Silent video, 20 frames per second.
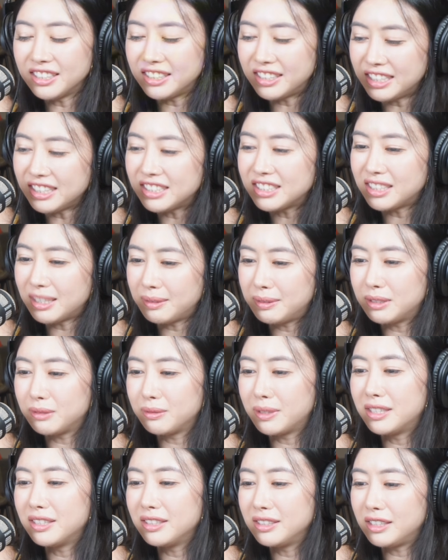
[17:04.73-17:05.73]
the next step is
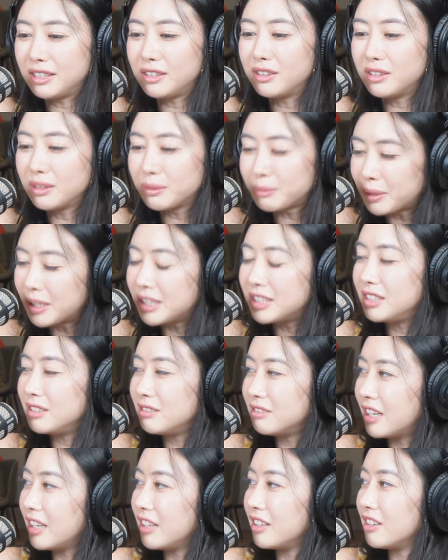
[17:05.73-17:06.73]
whether they're gonna price
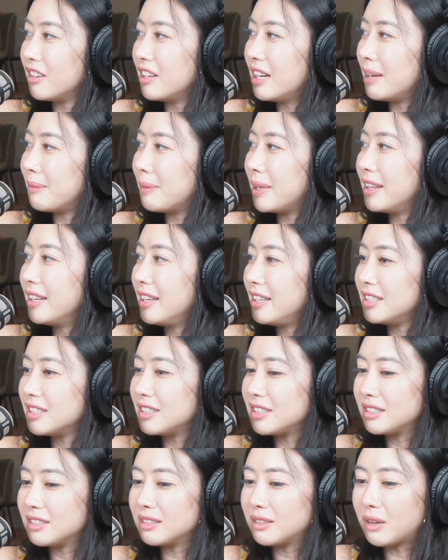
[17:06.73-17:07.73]
it right or not lah. But that
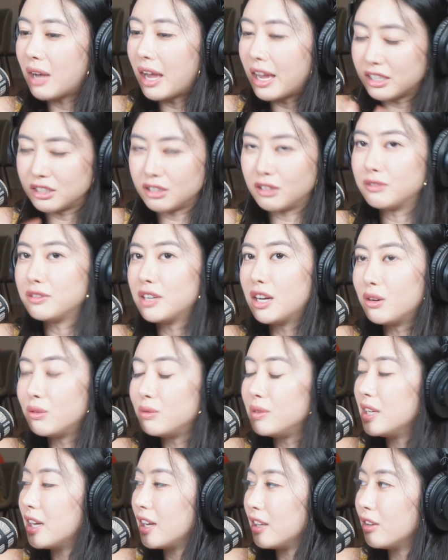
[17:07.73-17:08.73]
is, as of now,
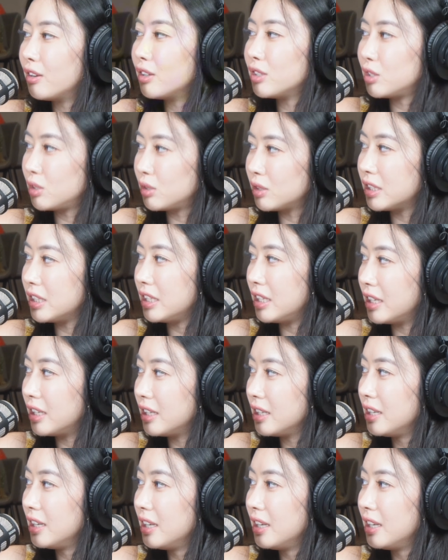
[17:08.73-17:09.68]
we are not sure yet.